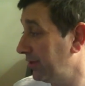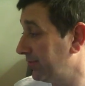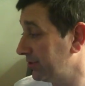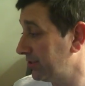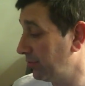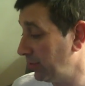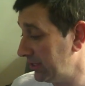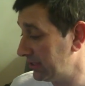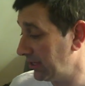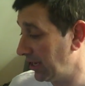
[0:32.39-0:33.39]
for some
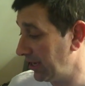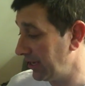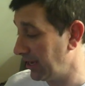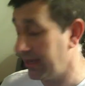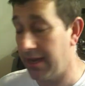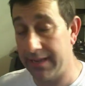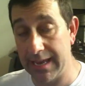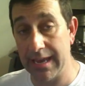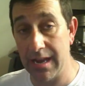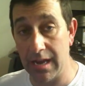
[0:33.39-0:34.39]
reason I
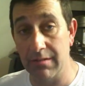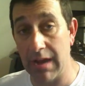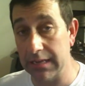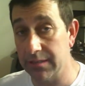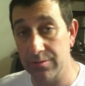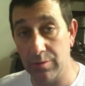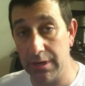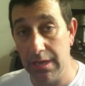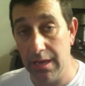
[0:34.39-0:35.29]
cannot crack this one.